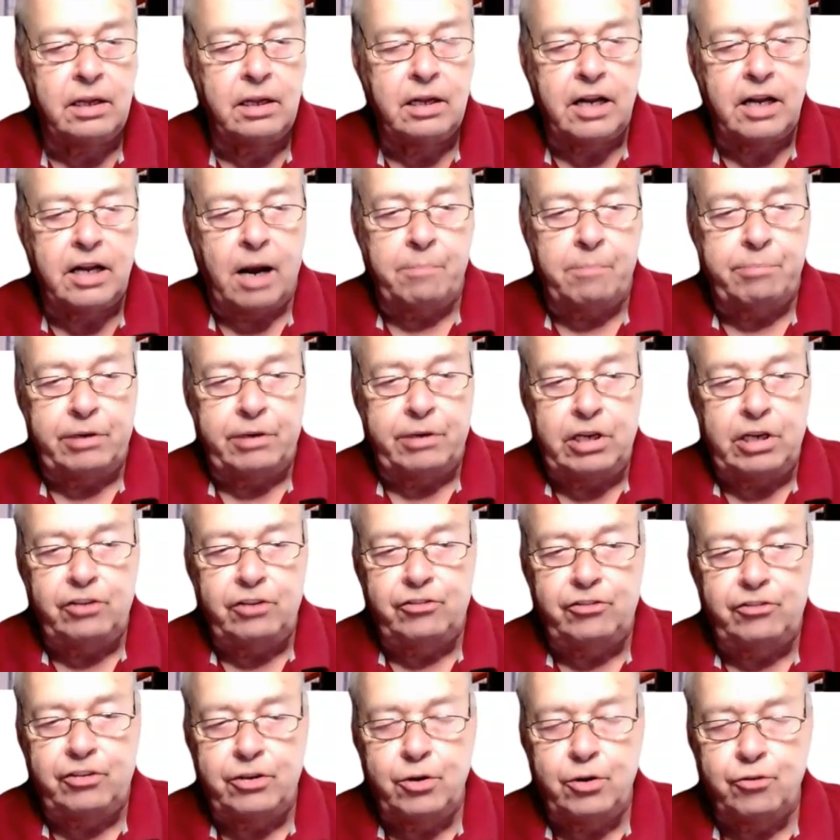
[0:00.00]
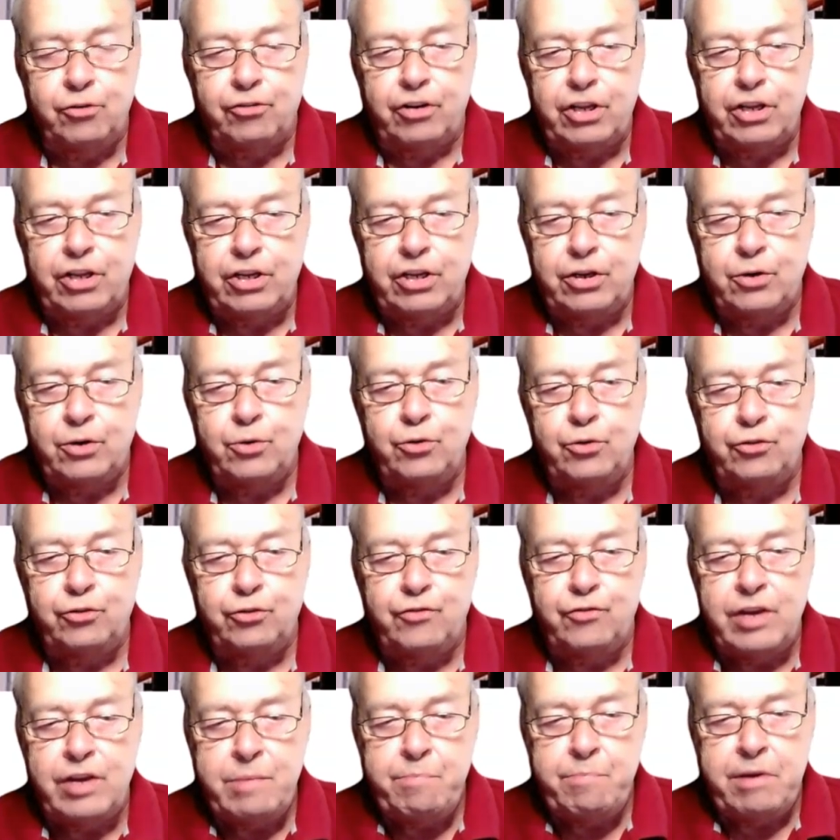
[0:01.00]
Companies usually use
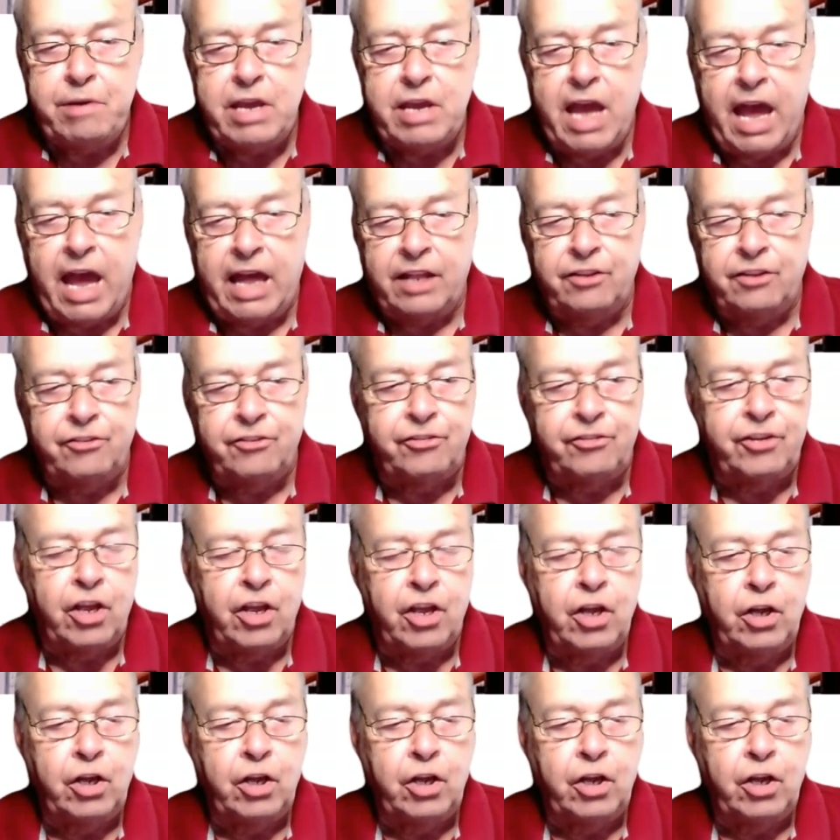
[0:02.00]
VPNs